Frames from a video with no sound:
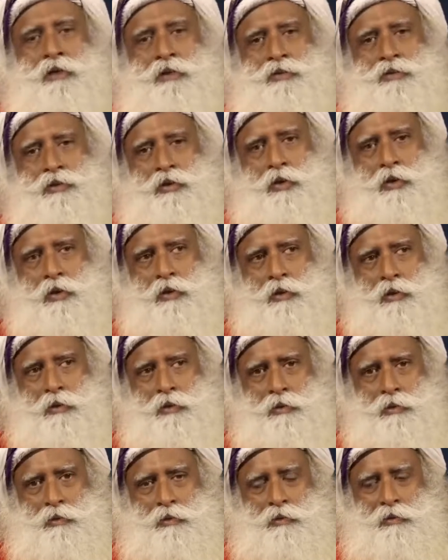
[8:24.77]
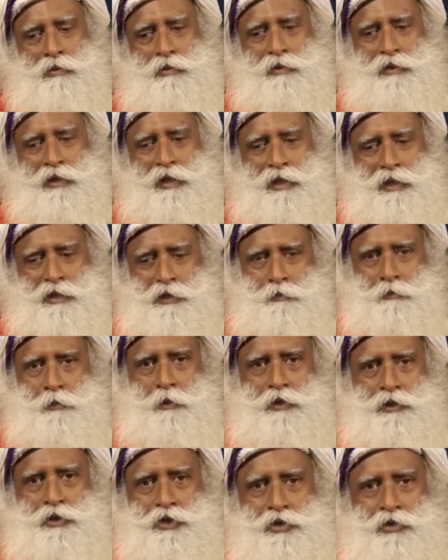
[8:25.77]
So, the
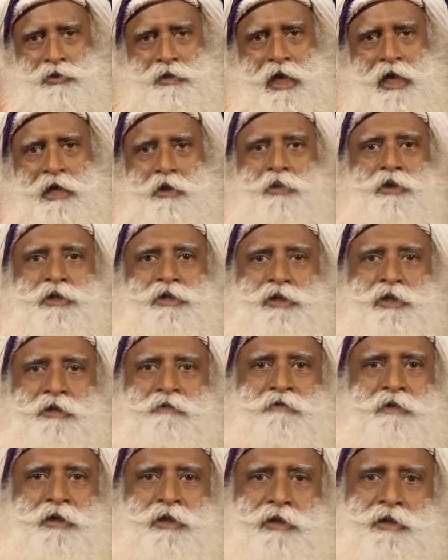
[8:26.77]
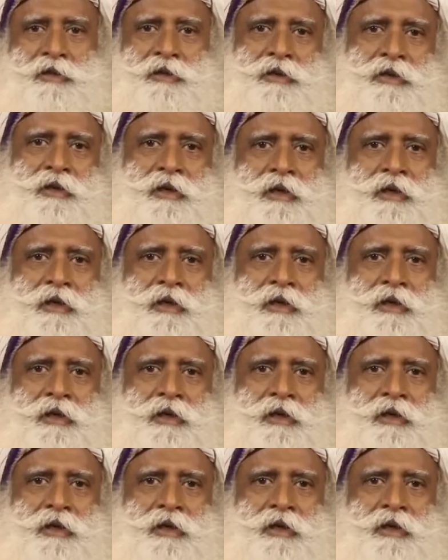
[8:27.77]
response to that was different.